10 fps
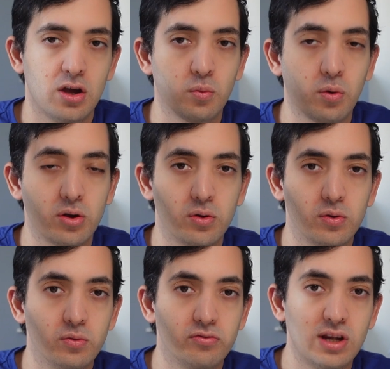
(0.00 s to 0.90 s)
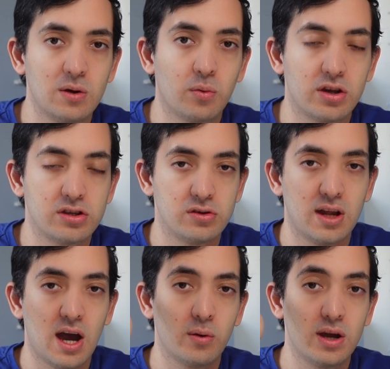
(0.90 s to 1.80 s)
what you really want to do
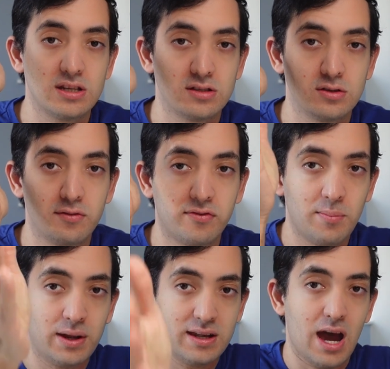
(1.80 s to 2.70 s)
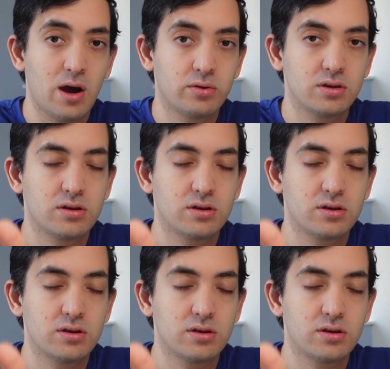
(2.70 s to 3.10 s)
now is to flip it down.